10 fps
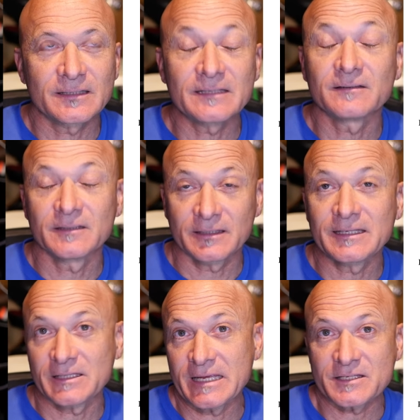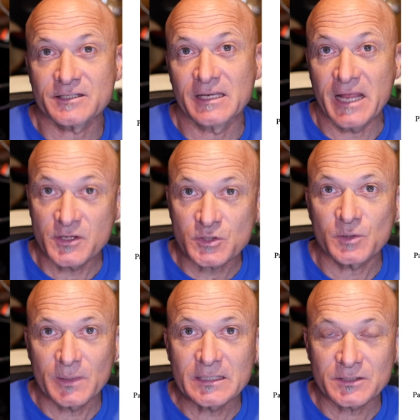it it is an
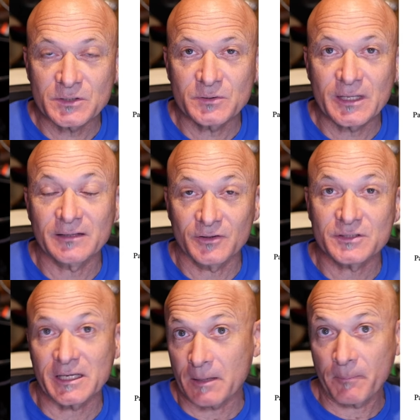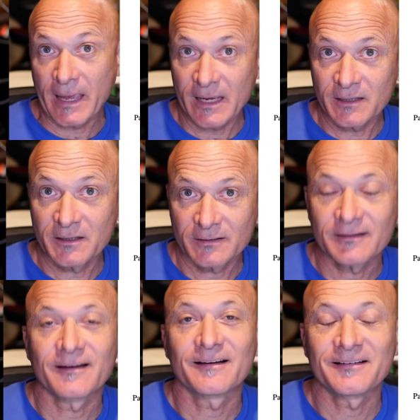instrument too that looks like a peg,
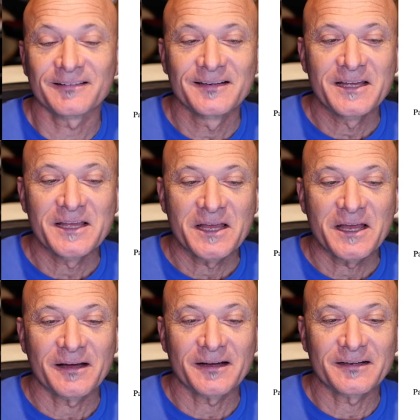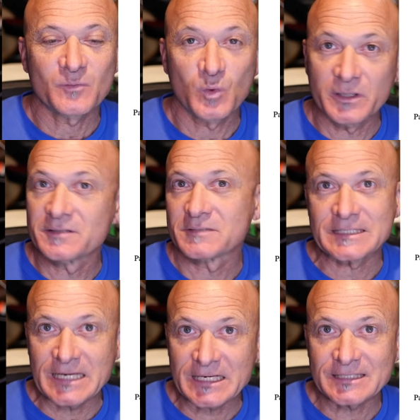uh, uh, wooden
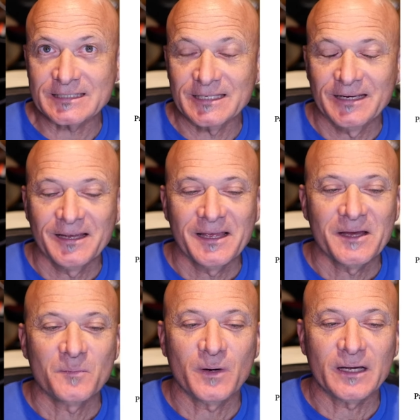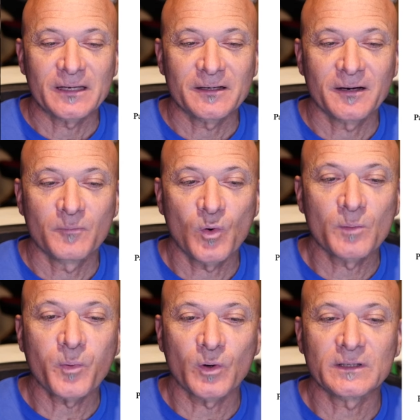sticks. But
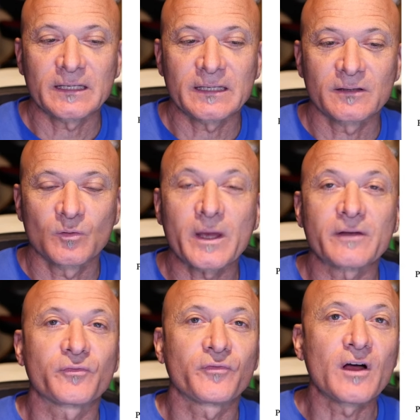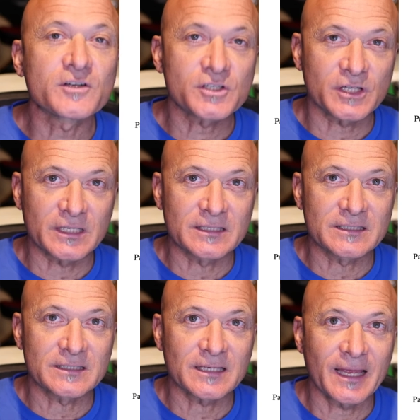more importantly, the way it
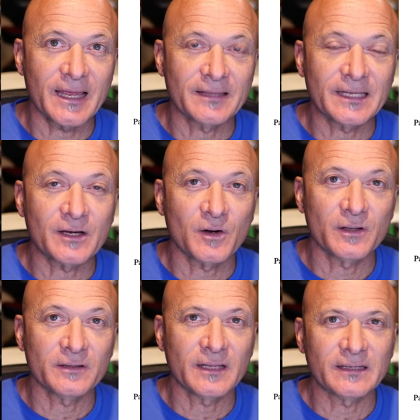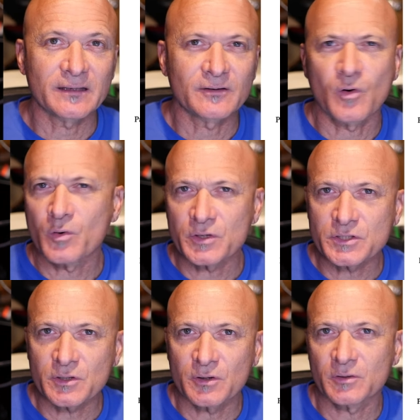functions, and they call it like a
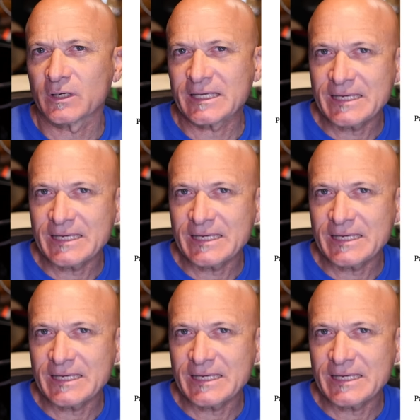cornerstone or a